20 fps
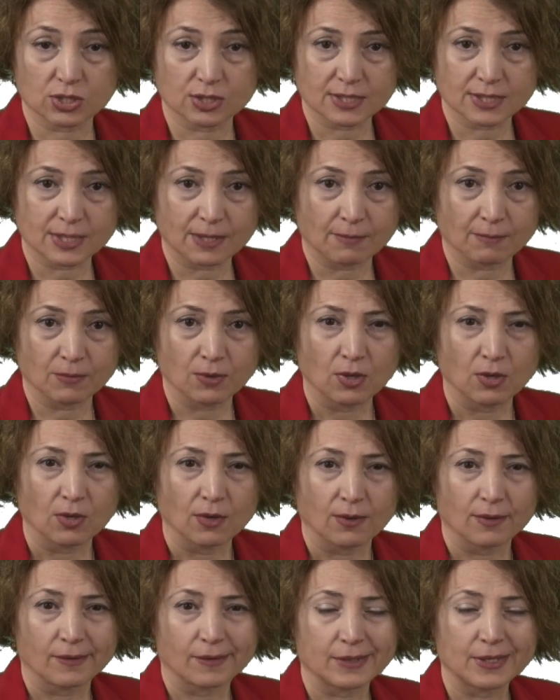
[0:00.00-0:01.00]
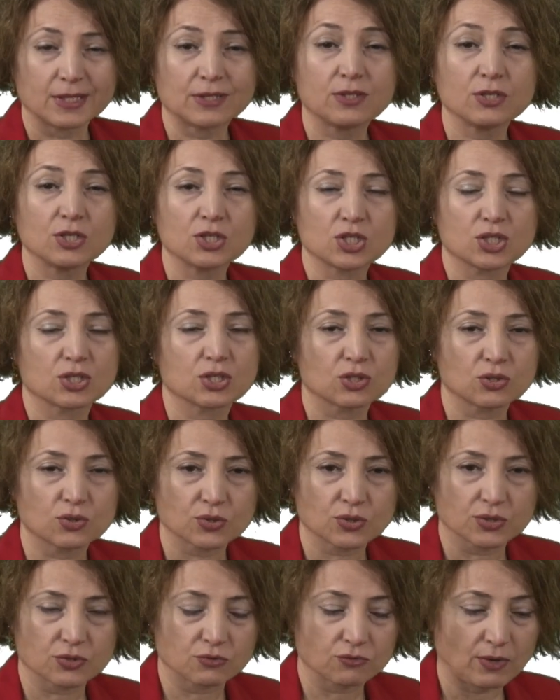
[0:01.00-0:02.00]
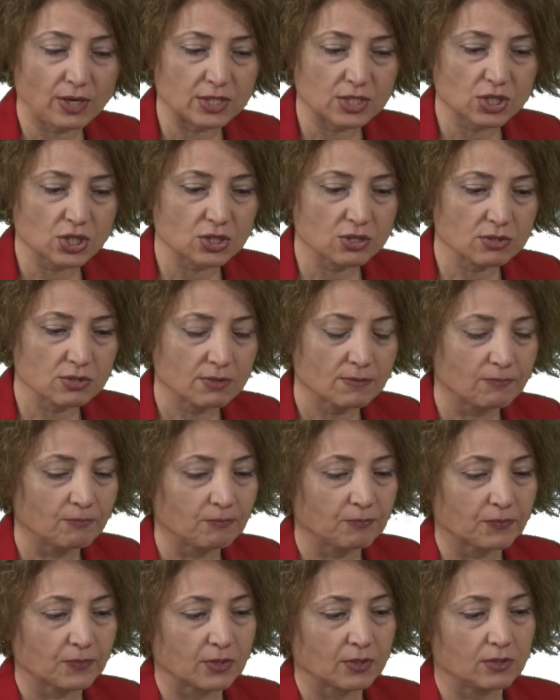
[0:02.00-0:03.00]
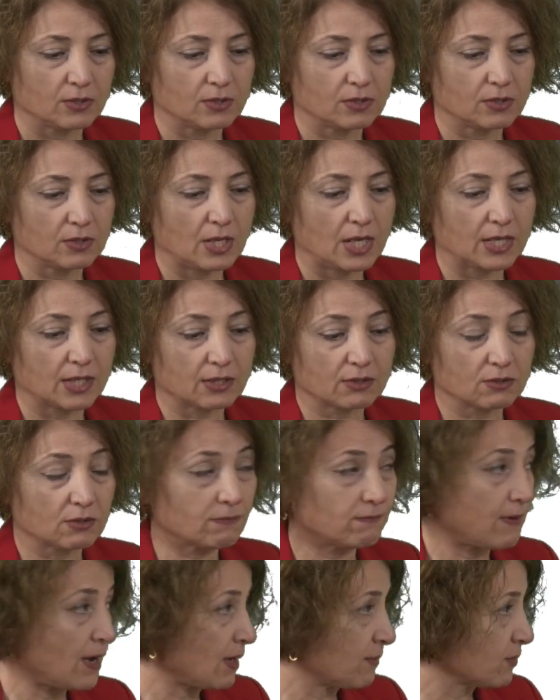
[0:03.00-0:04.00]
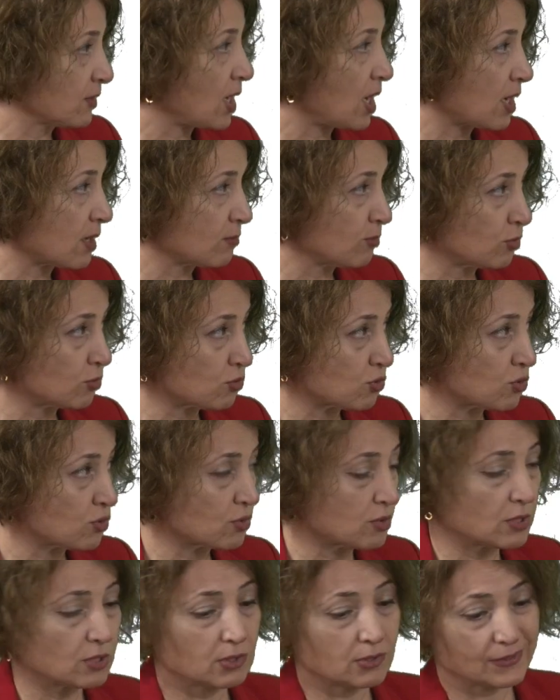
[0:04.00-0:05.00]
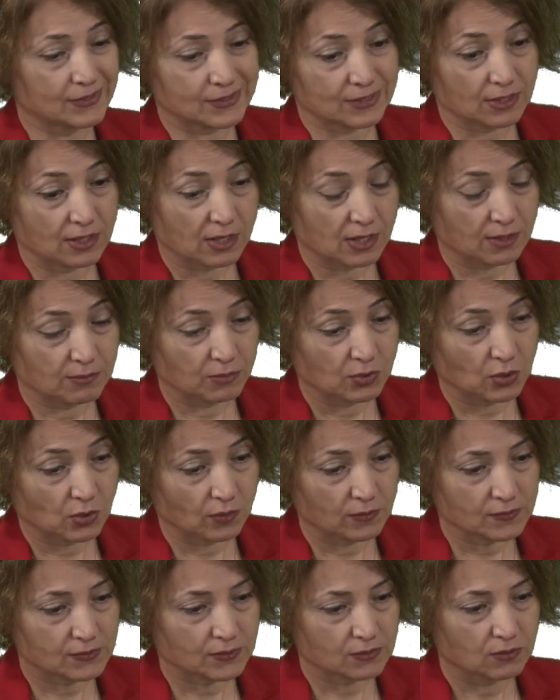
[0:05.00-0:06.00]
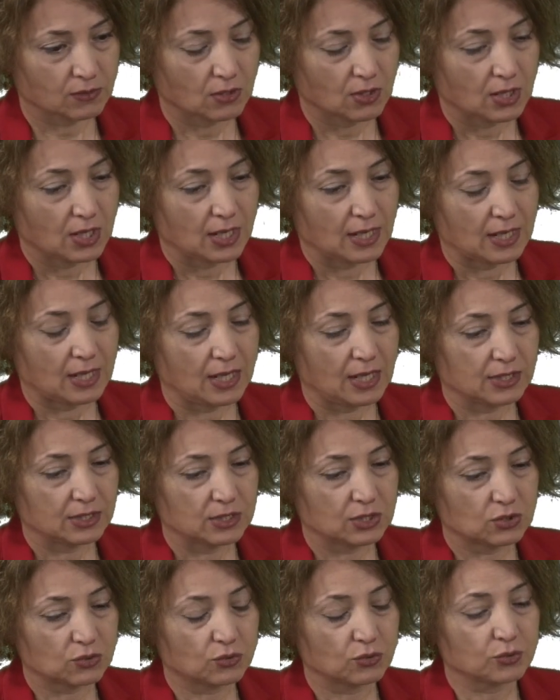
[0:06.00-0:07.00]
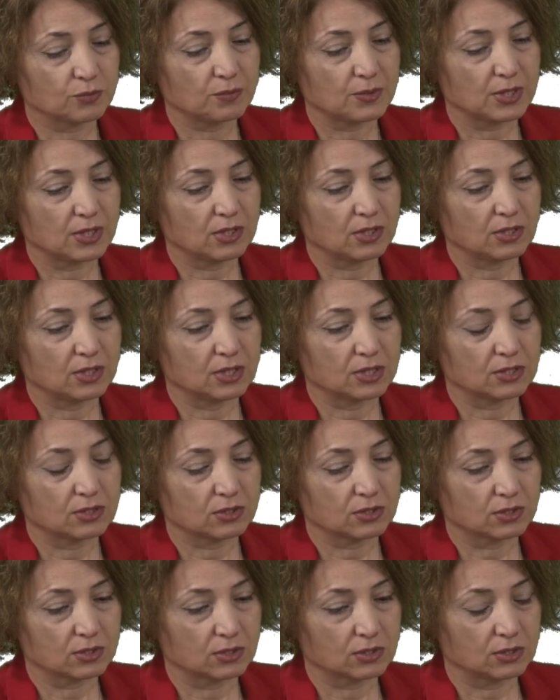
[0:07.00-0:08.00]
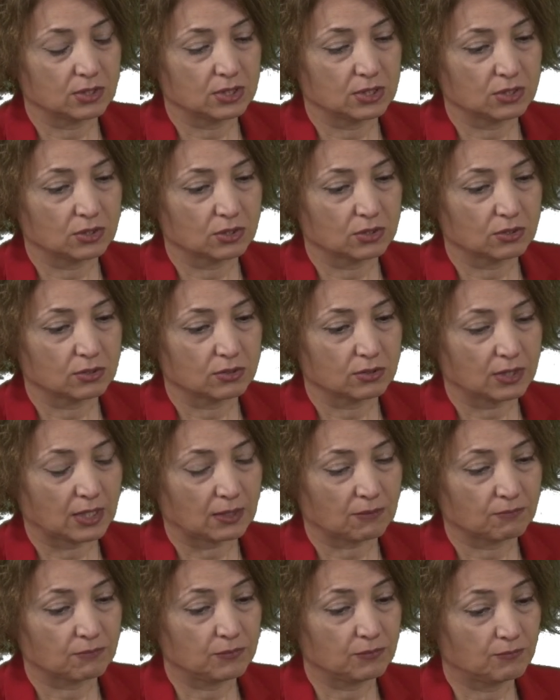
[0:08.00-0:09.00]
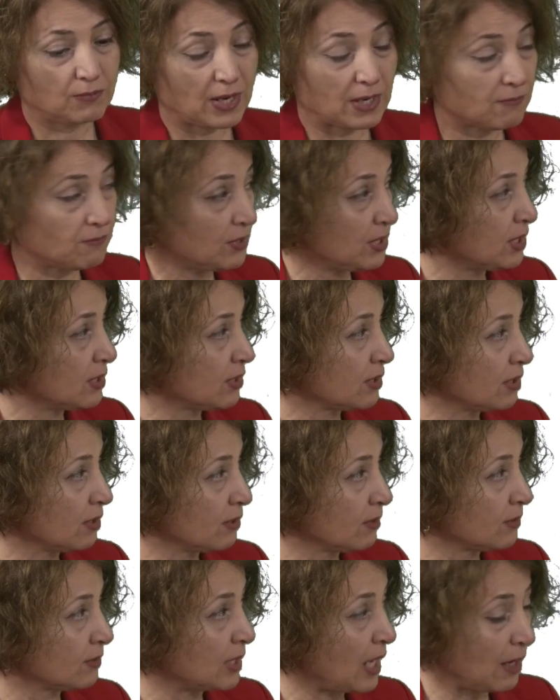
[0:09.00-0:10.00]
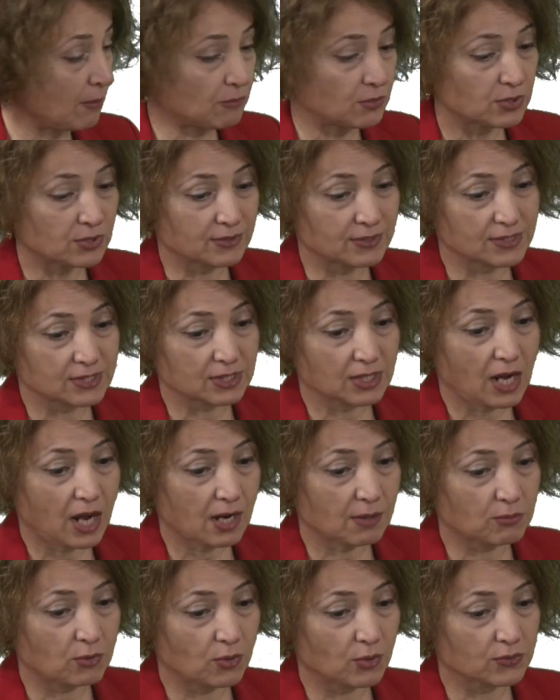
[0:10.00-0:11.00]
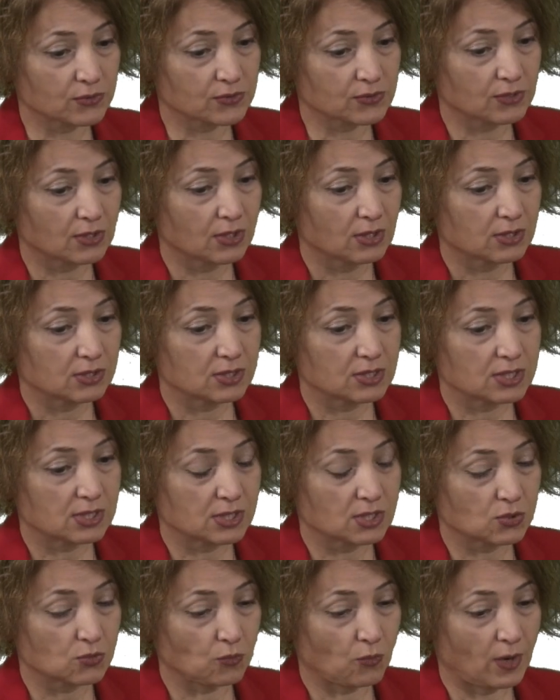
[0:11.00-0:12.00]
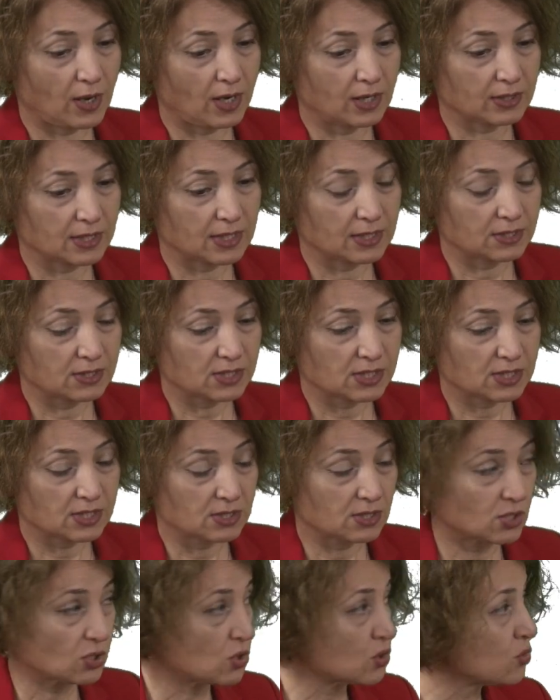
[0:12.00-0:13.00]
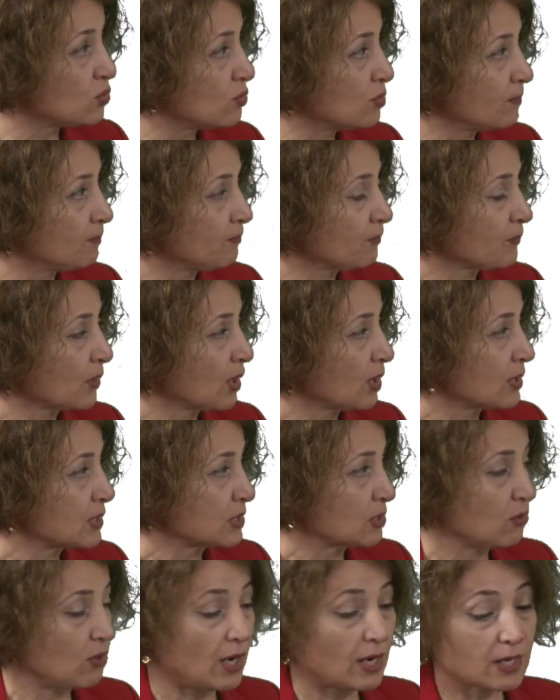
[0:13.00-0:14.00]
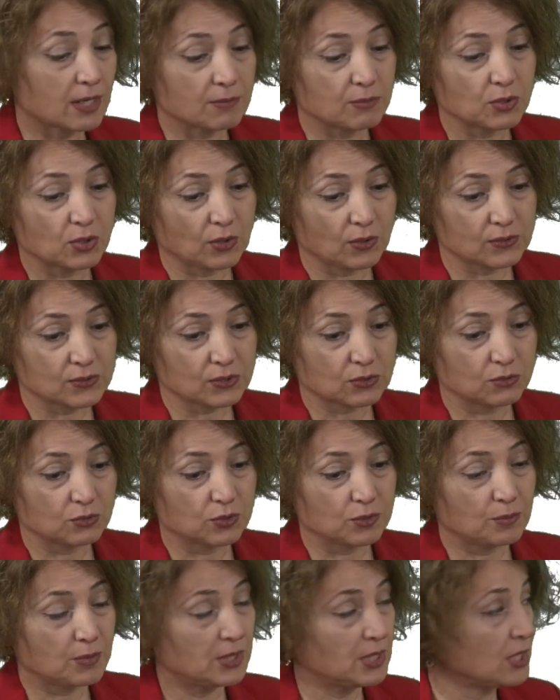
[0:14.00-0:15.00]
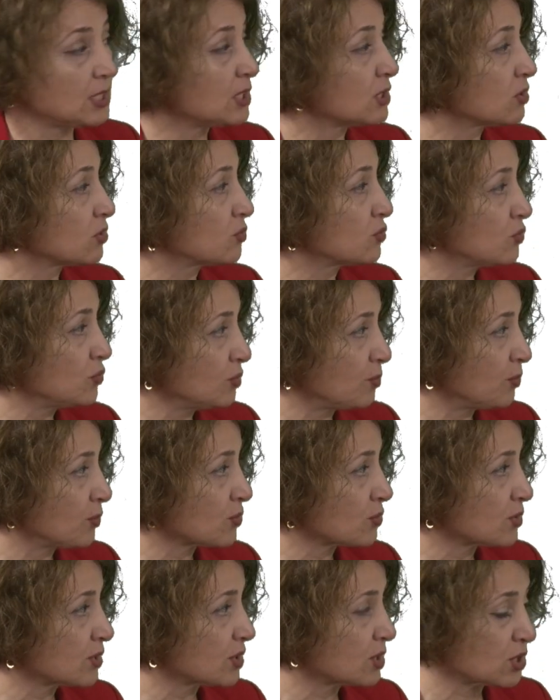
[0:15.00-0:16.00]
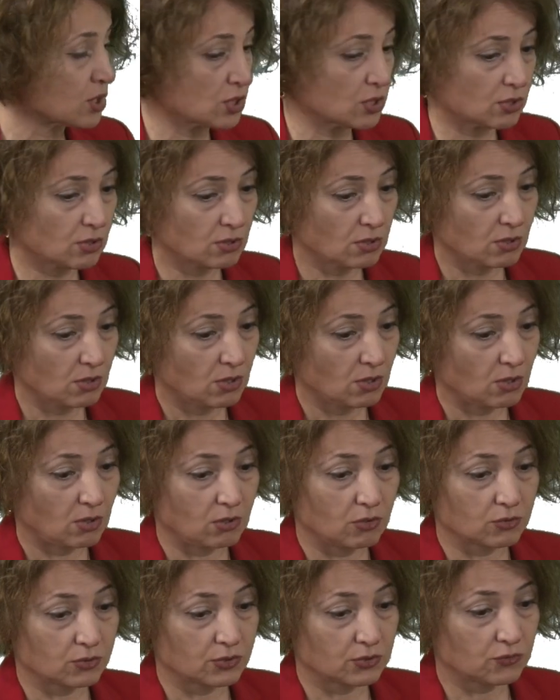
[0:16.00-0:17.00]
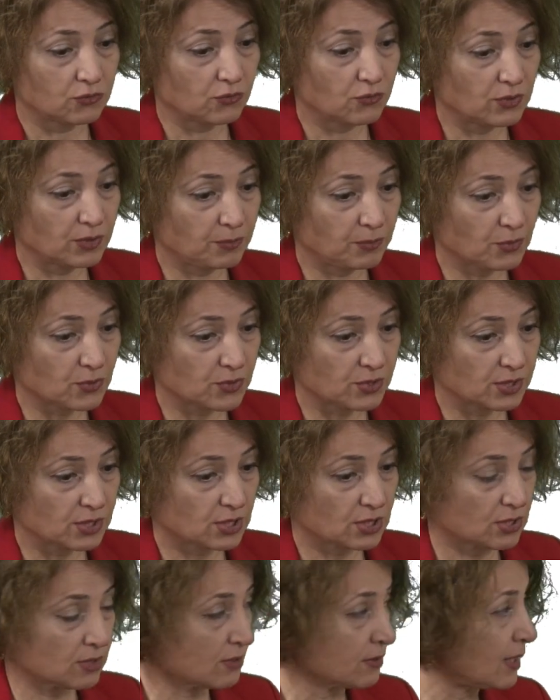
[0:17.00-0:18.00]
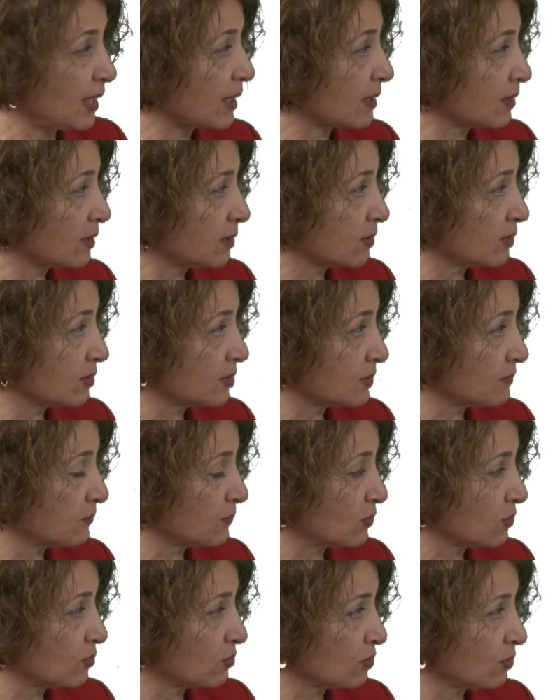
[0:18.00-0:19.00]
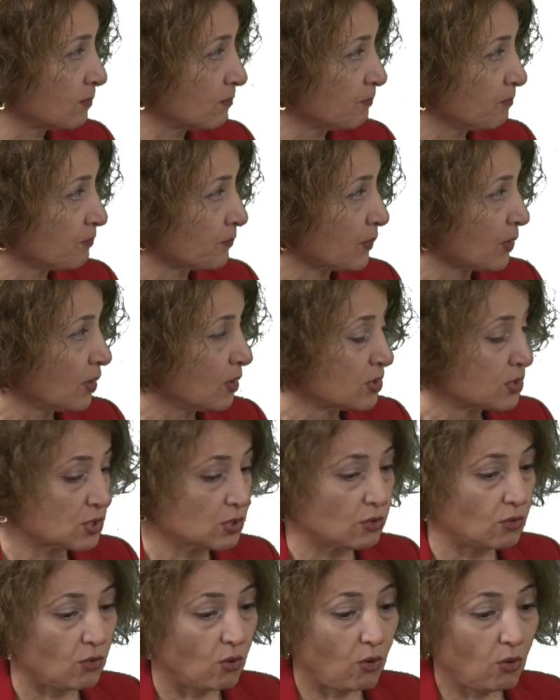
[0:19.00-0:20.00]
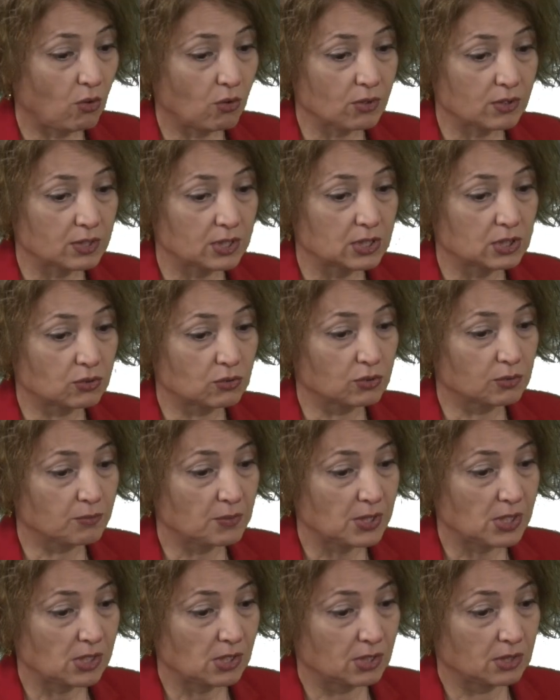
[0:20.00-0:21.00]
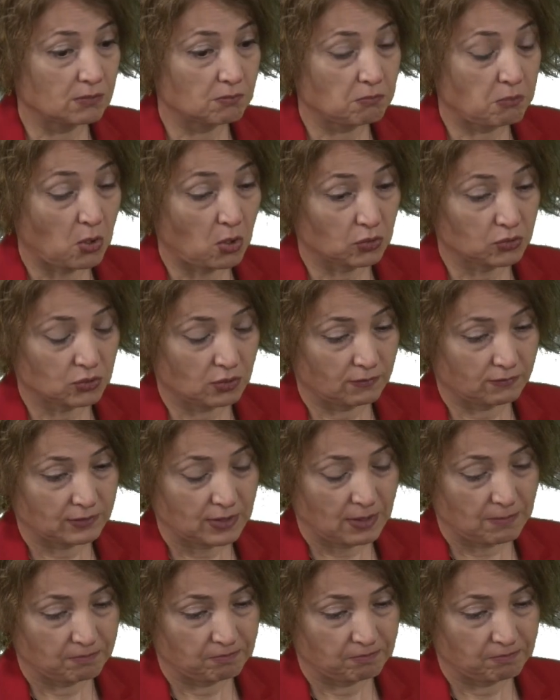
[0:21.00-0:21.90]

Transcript: some addition to structure, another 5 carbon sugar is arabinose, and it could be in the like when we number these carbons, this is 1 and this is 2. So arabinose could be in the 2 position or the 3 position, like in this figure. So, or it could be in both of them.